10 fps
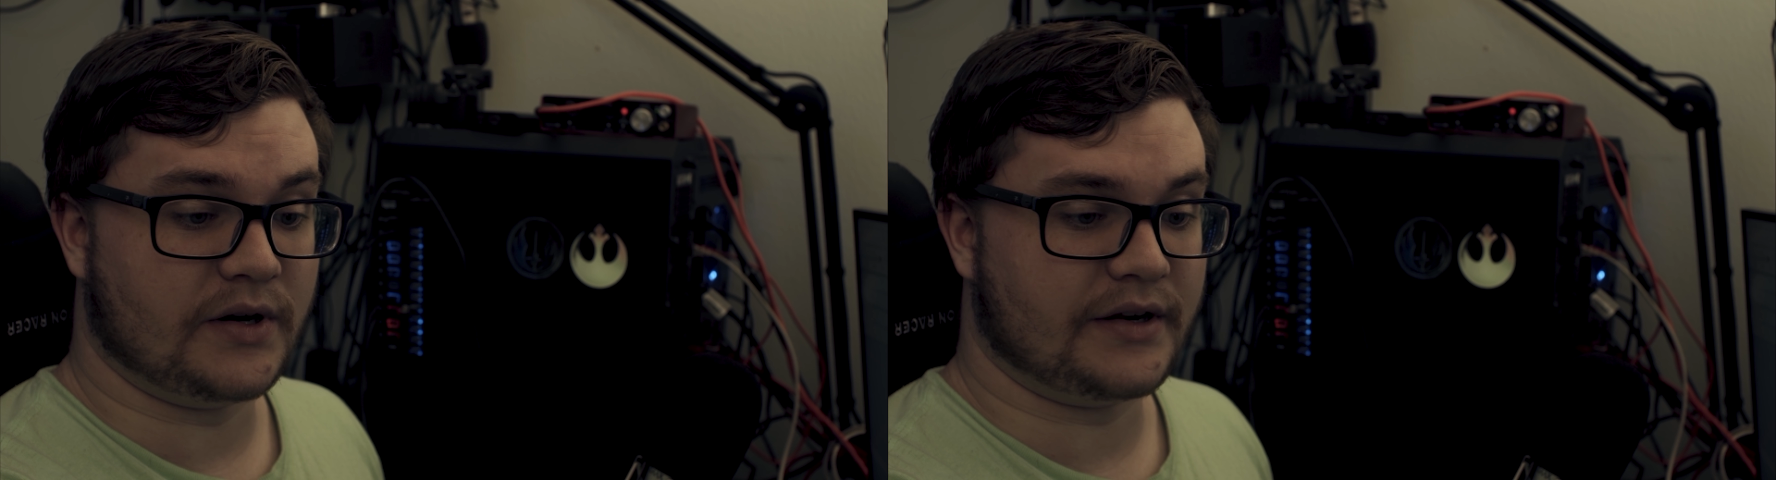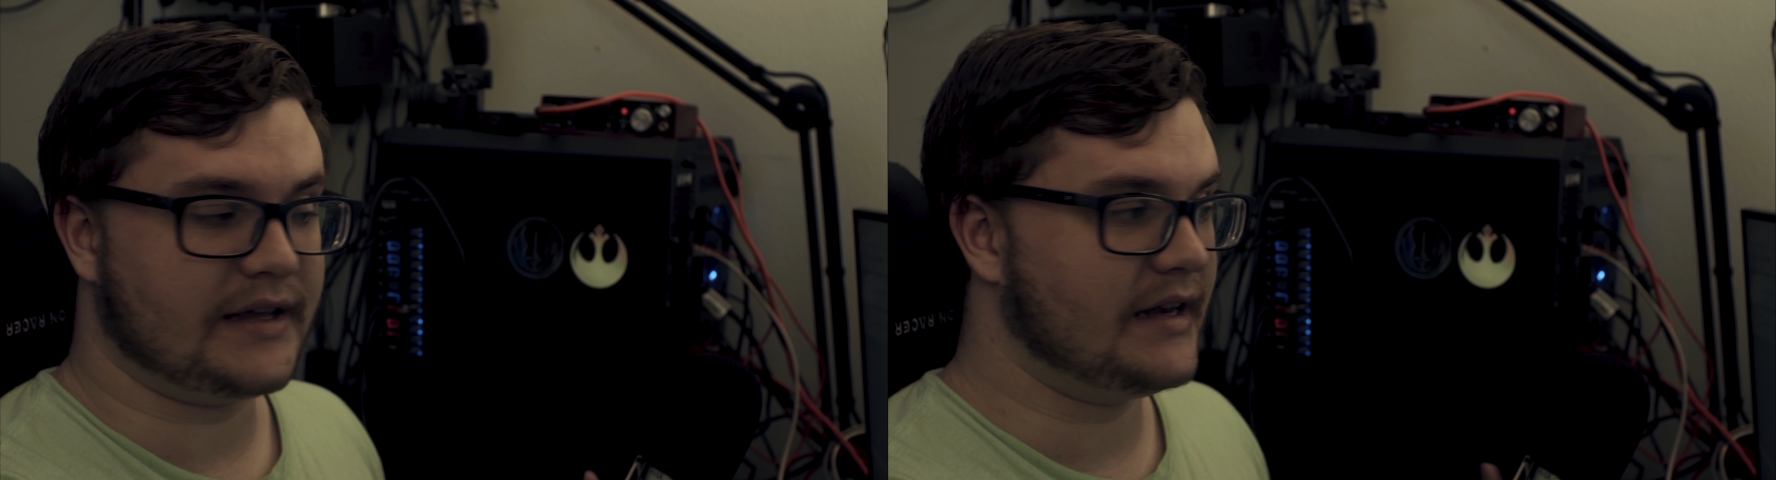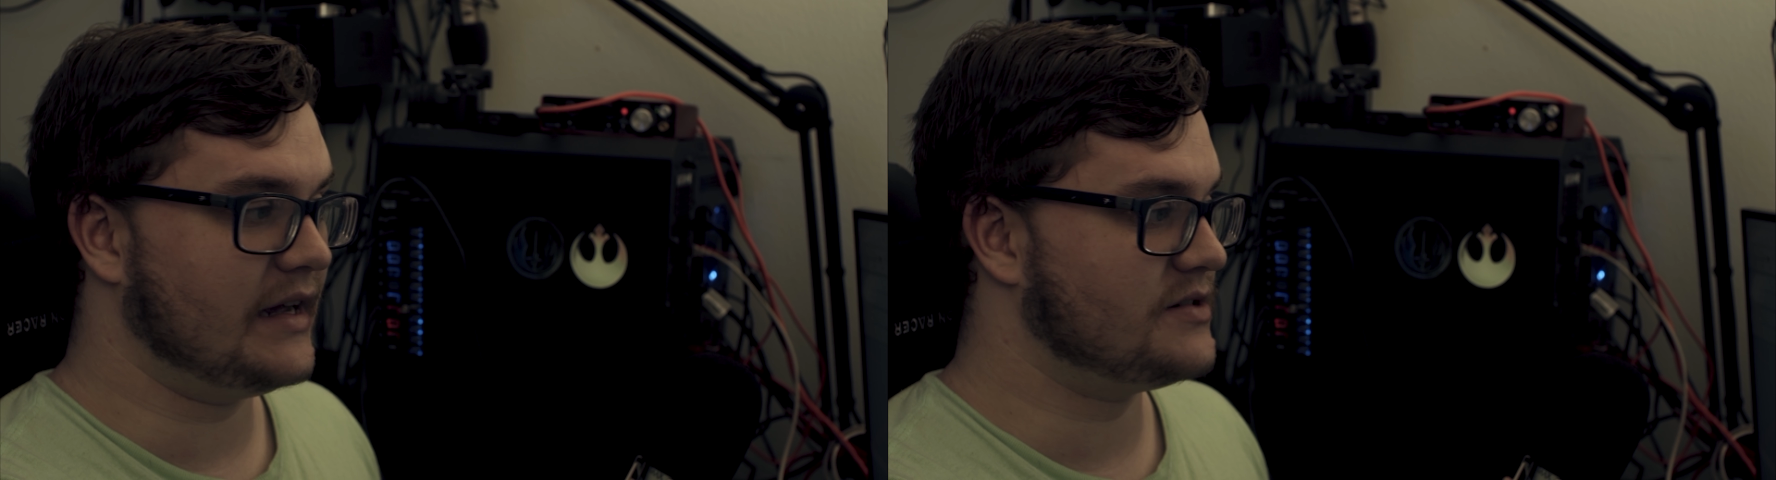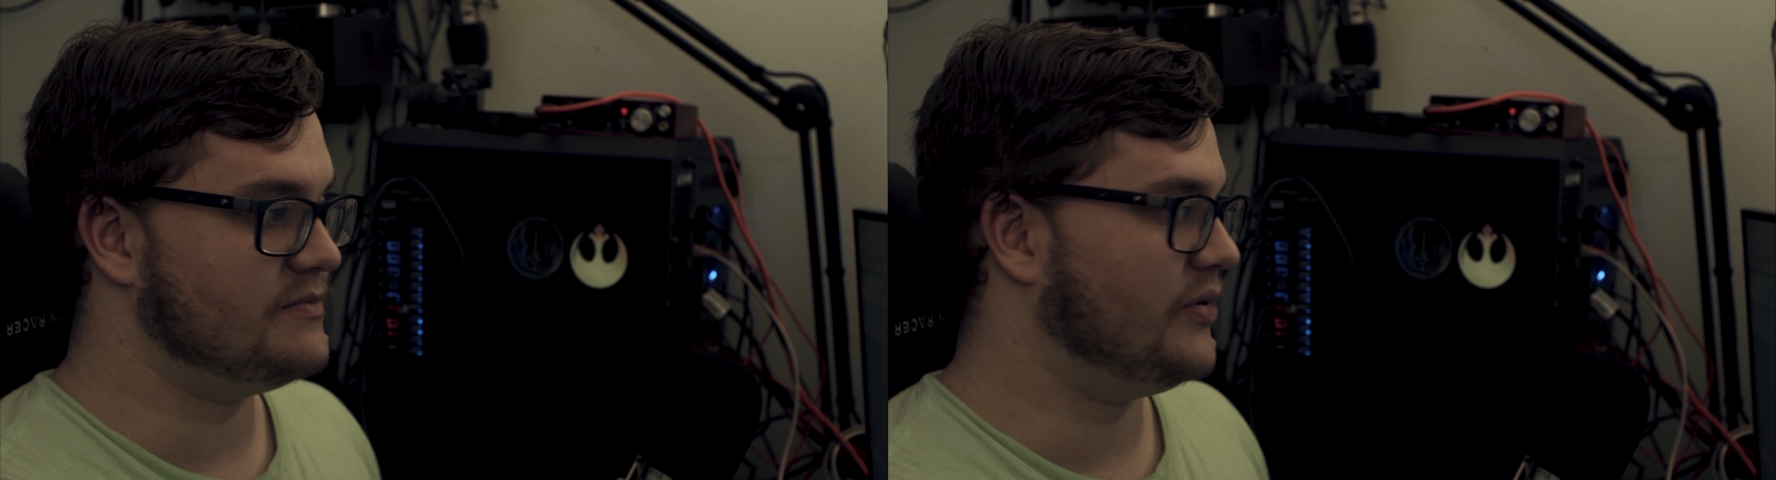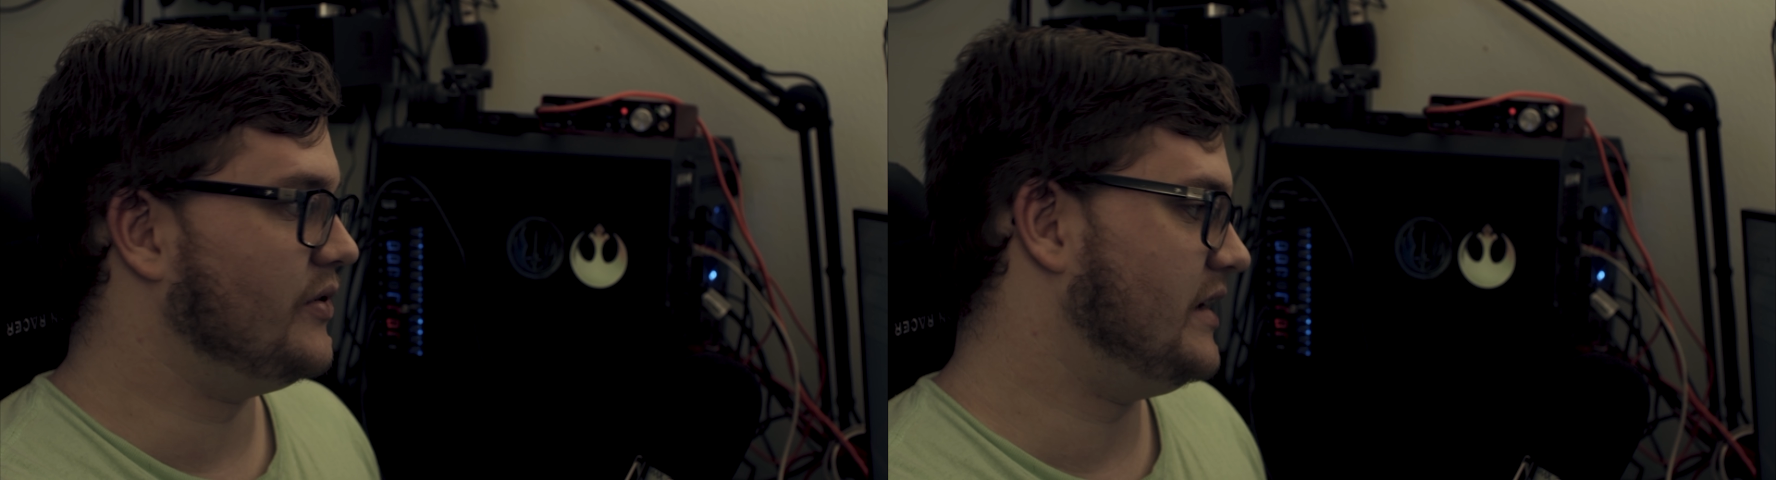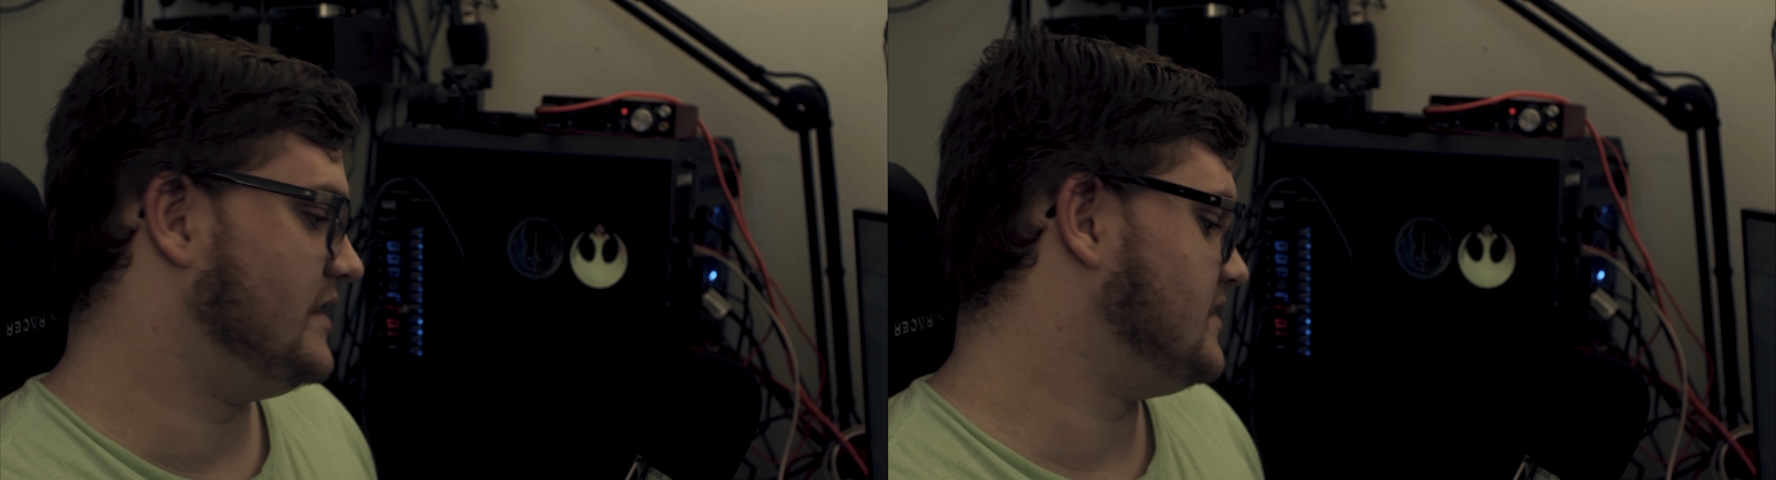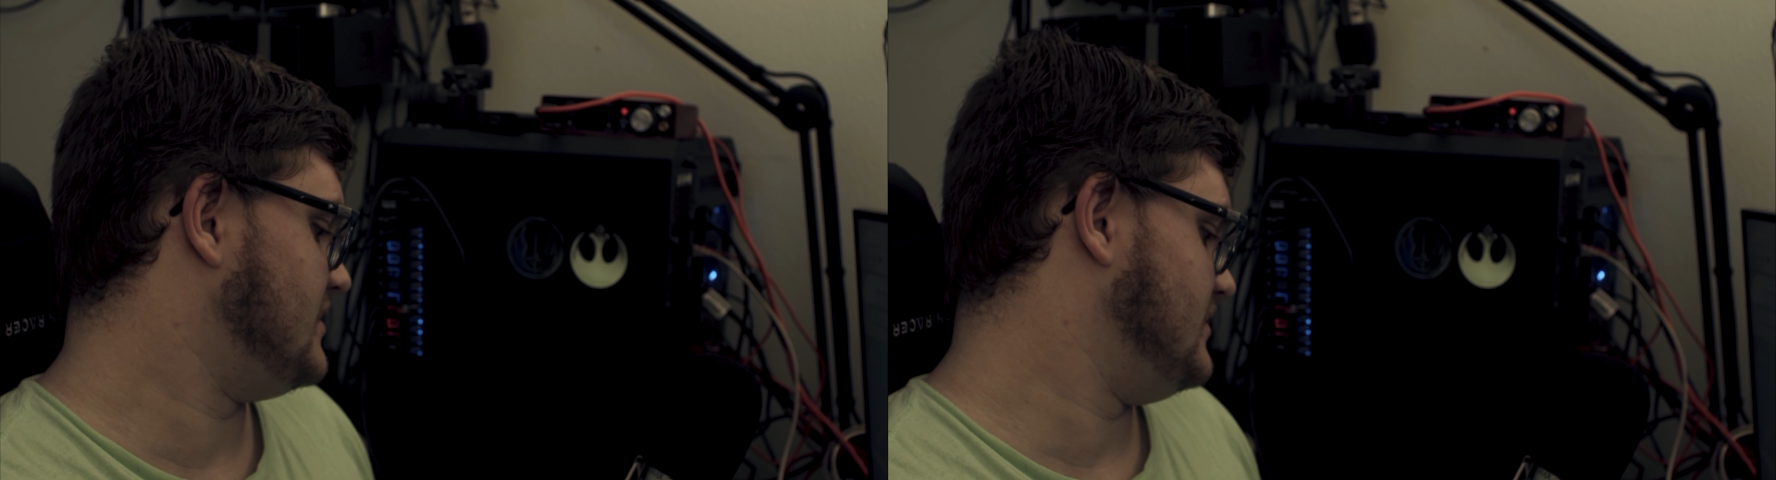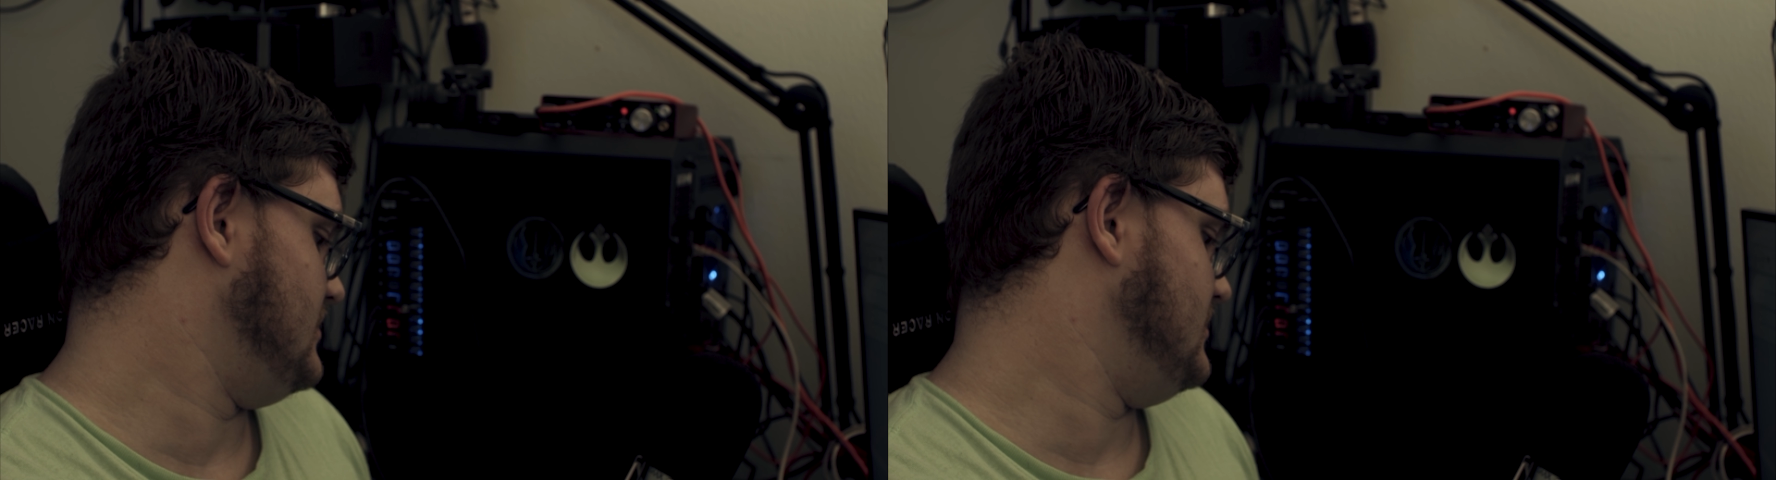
where the connection point is.